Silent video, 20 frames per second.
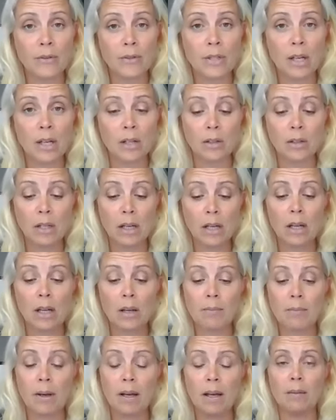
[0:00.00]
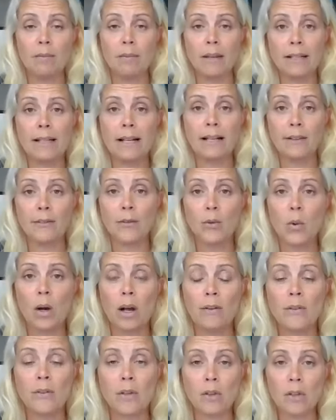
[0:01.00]
So they'd had it for
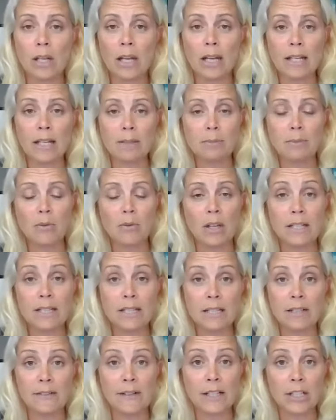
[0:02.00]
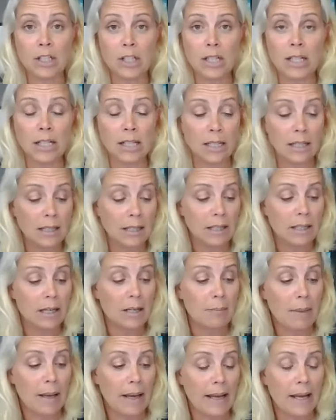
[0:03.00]
quite a few years before they did eventually
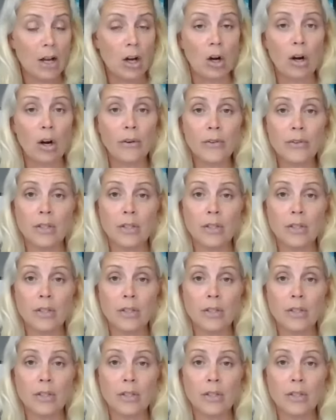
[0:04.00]
pay it off.